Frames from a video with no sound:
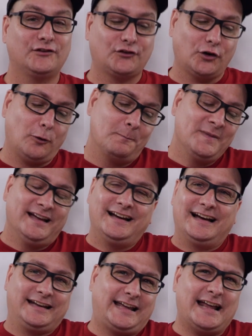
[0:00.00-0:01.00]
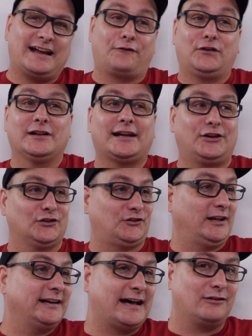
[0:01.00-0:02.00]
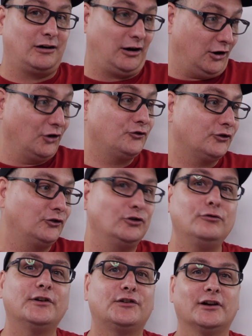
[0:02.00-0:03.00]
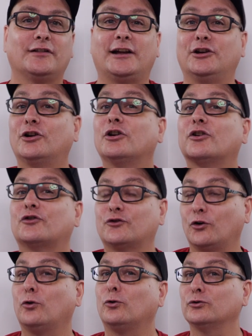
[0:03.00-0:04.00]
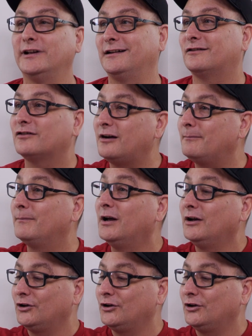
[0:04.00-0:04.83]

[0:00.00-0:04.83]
So again, I feel like you're sending out one hundred units here that you could have sold, and some,